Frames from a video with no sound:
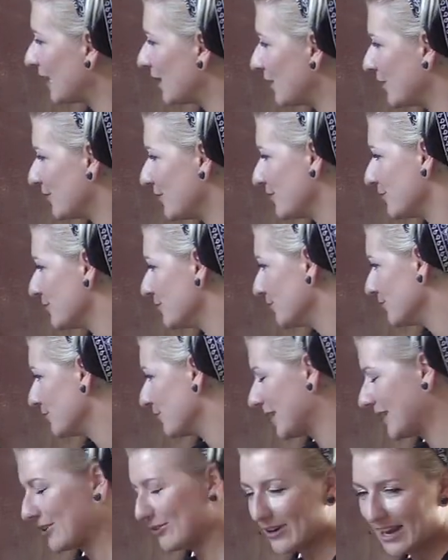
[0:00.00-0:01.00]
a new
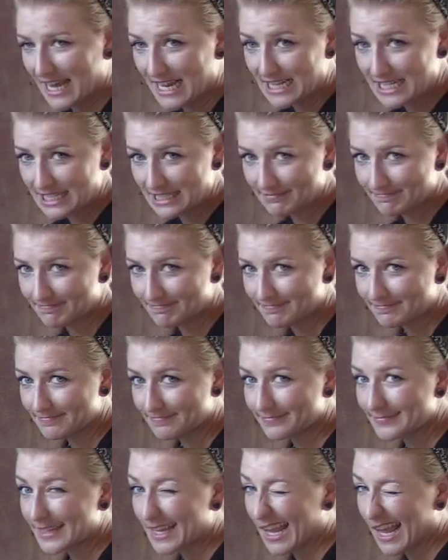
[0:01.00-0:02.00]
rear end.
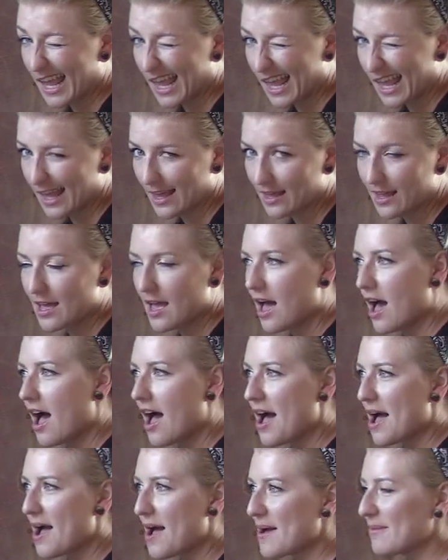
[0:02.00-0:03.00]

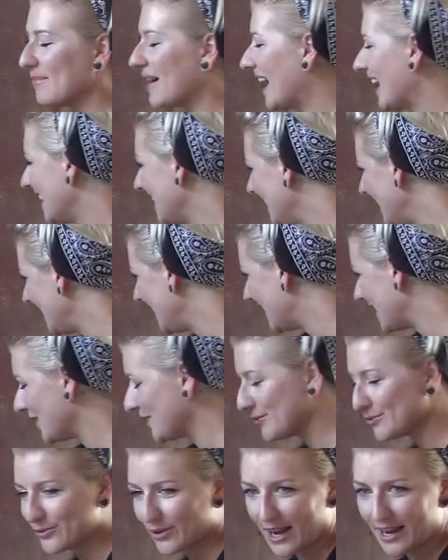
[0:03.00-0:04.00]
I need a
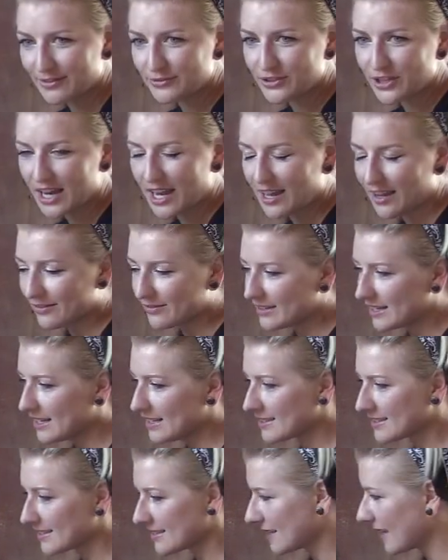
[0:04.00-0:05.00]
new drive shaft.
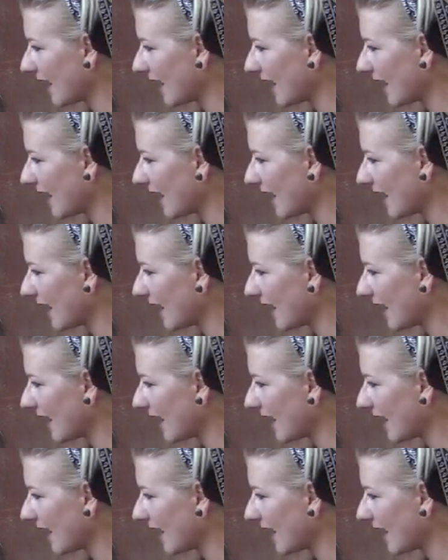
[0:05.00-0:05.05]
It's